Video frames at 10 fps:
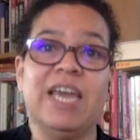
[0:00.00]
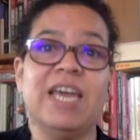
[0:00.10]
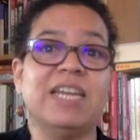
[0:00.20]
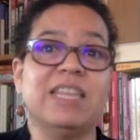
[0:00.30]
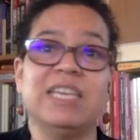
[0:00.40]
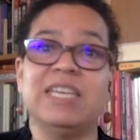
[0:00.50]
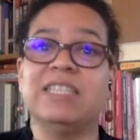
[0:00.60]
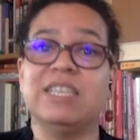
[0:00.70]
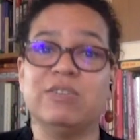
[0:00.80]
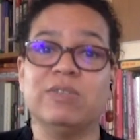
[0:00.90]
And I think
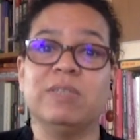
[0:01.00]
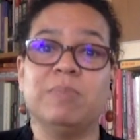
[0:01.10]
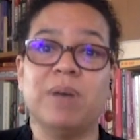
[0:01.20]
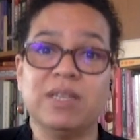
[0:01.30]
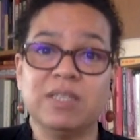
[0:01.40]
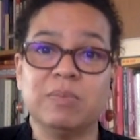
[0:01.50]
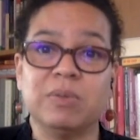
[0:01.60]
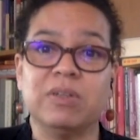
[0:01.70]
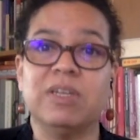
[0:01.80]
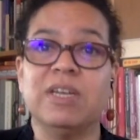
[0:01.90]
it's
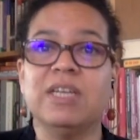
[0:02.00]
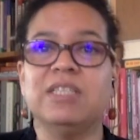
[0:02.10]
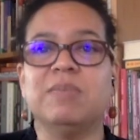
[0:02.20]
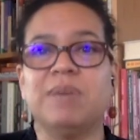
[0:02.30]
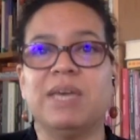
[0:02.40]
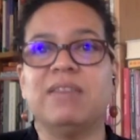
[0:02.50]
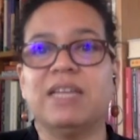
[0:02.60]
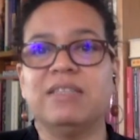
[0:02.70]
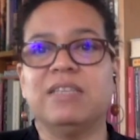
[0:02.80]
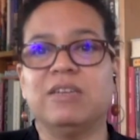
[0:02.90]
irresponsible to make
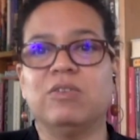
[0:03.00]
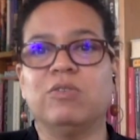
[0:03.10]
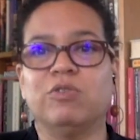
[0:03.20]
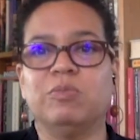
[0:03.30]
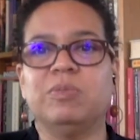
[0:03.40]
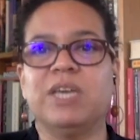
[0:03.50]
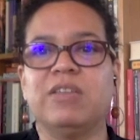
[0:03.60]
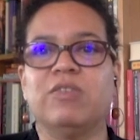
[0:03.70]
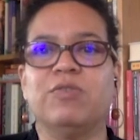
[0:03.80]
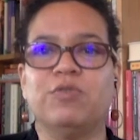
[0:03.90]
that single group
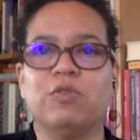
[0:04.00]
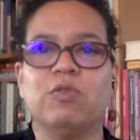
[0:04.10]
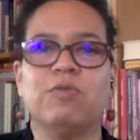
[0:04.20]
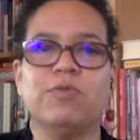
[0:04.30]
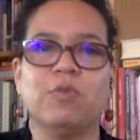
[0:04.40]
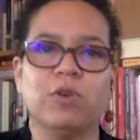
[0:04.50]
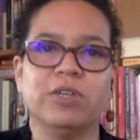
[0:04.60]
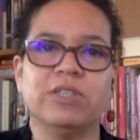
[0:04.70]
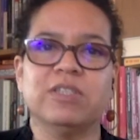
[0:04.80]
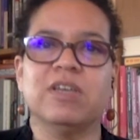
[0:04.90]
take the full
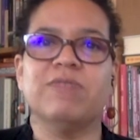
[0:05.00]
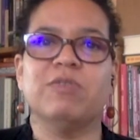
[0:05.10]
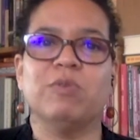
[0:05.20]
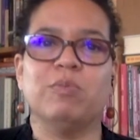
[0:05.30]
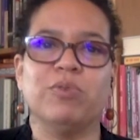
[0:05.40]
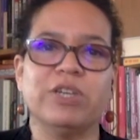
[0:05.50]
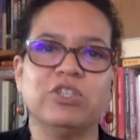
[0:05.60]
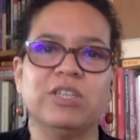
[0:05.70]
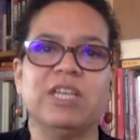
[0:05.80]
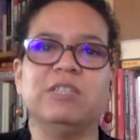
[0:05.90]
force of the
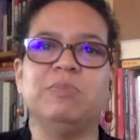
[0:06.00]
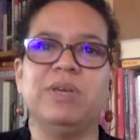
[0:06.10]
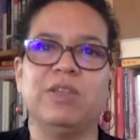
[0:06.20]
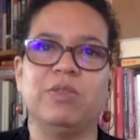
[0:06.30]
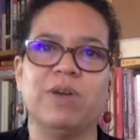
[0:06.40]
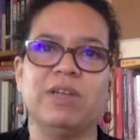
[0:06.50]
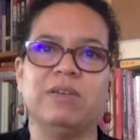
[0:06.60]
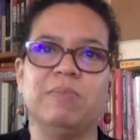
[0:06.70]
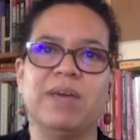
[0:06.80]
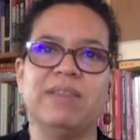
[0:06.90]
repression that's being
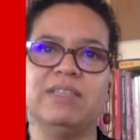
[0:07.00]
threatened by the